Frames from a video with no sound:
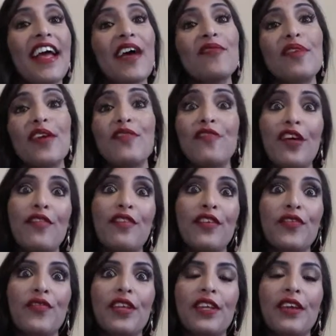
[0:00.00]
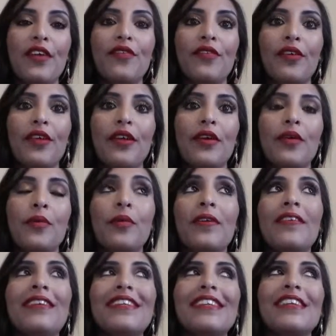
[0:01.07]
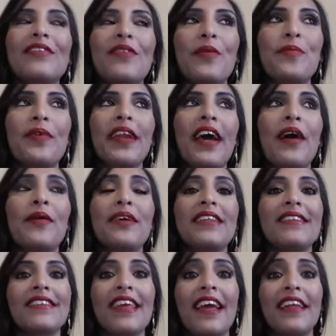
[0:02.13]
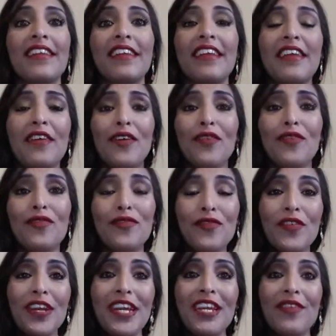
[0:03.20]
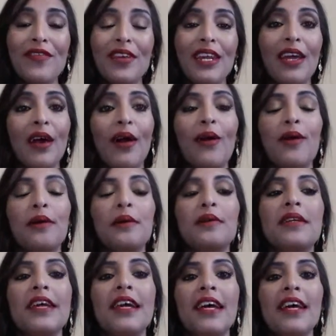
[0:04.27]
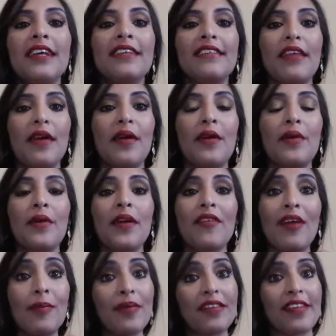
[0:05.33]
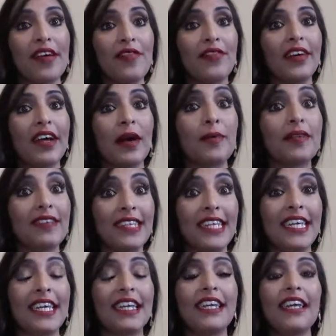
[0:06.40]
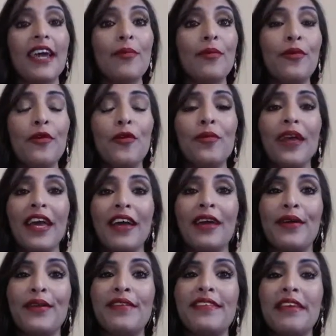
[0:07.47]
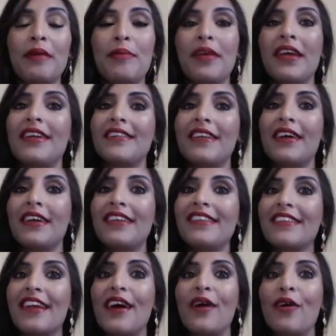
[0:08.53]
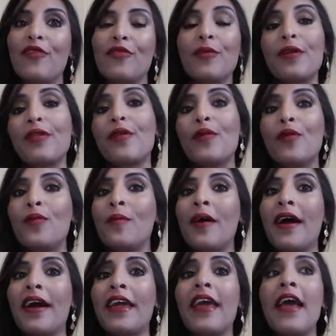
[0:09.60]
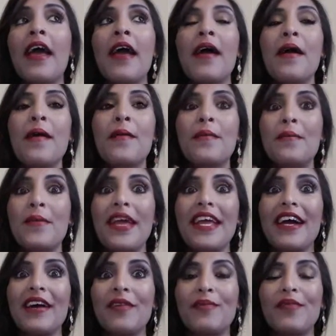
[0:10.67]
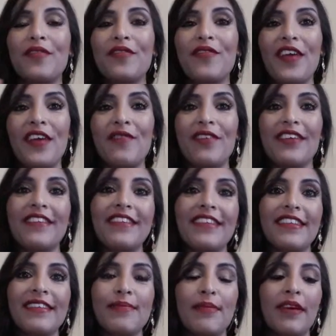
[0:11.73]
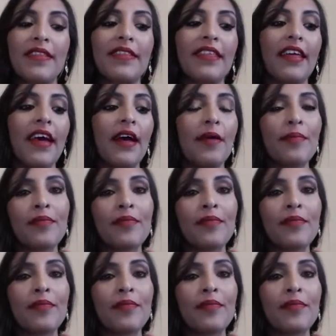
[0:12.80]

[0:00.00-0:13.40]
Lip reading: I have a favourites video for you. We're into November now, it's getting really, really cold. So grab yourself a cup of tea, get warm, get cozy, because I'm going to start off with all my makeup favourites this month.